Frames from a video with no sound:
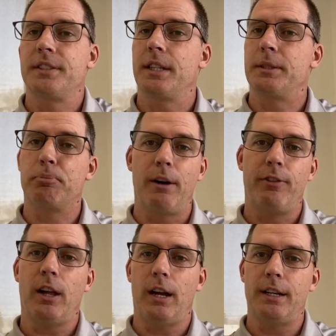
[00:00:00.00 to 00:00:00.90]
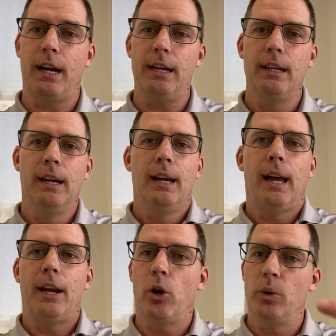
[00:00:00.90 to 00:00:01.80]
That's Brantford Hyundai
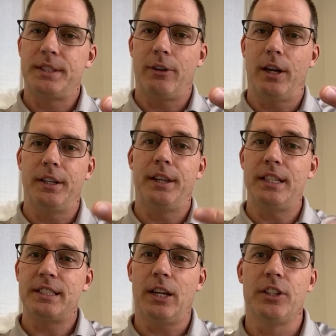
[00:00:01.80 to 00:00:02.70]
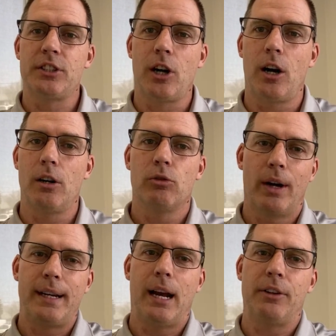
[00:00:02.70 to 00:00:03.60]
and Owensound Hyundai. They sell this car
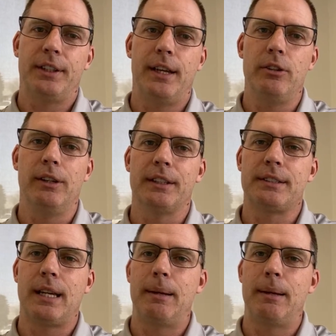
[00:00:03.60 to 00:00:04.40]
right now today. You can get the same